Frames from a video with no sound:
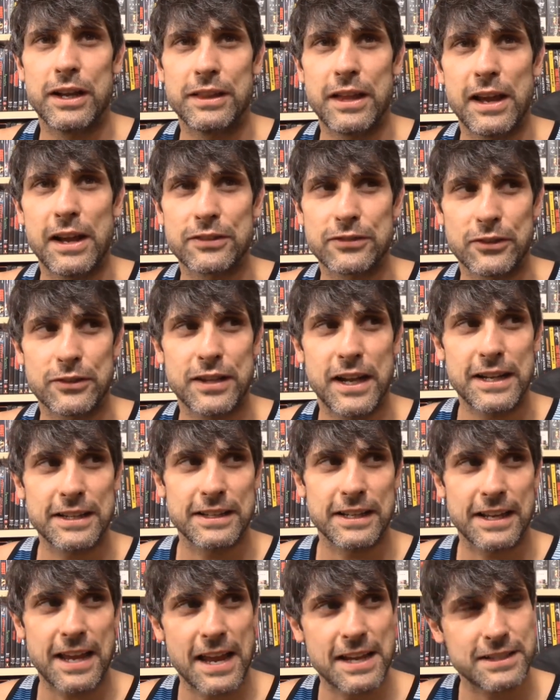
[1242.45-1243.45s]
They also take
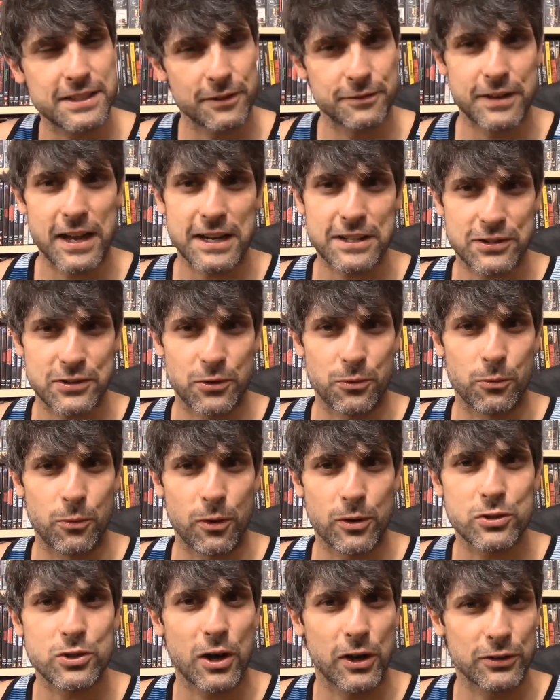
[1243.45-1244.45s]
the case of Dexter
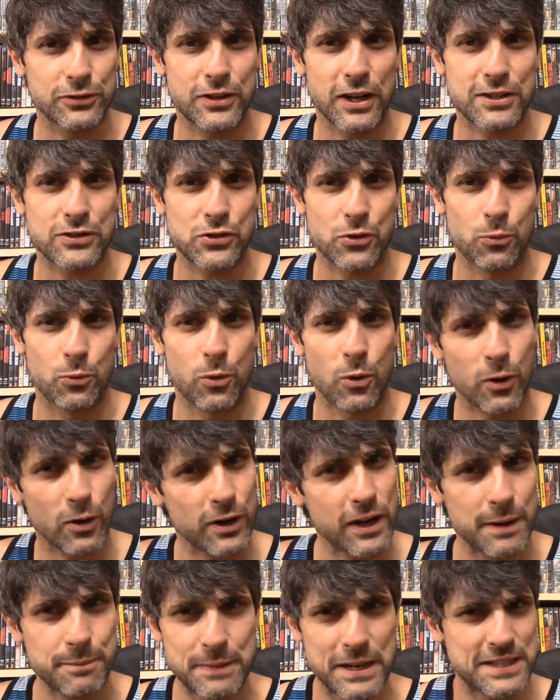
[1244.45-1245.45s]
Ward, Charles Dexter
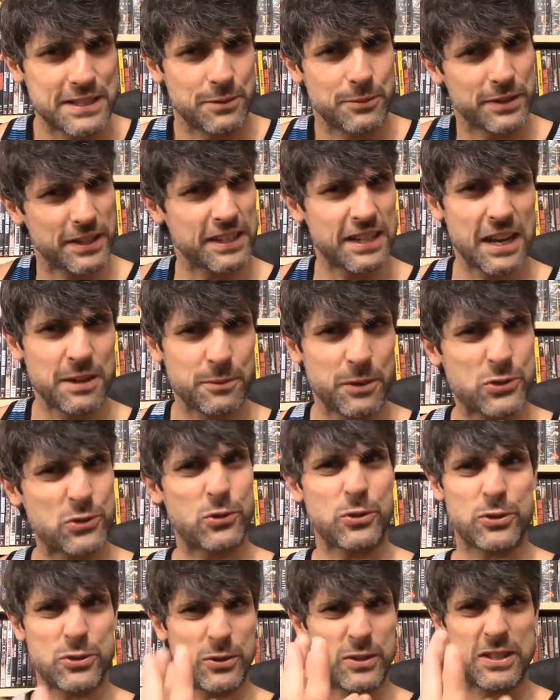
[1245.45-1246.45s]
Ward, and mix it with the Dunwich
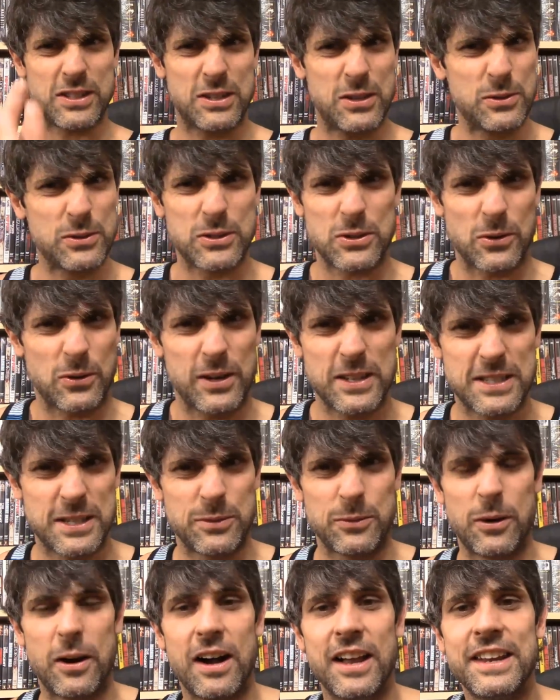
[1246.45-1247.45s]
Horror. So it's two stories
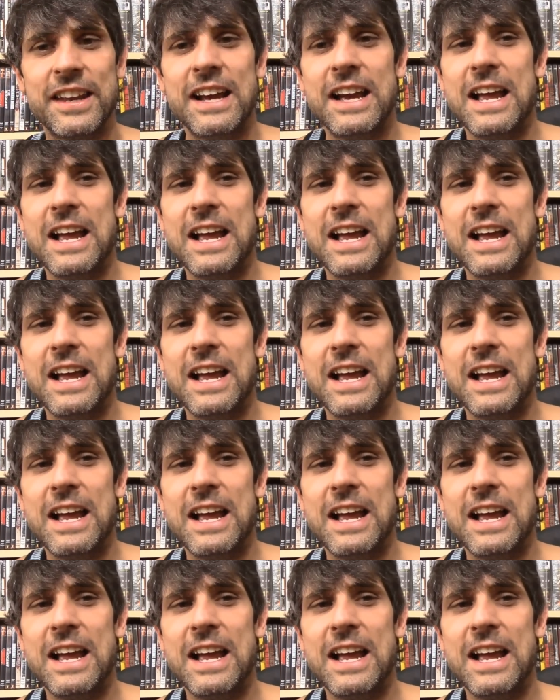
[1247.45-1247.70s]
in one.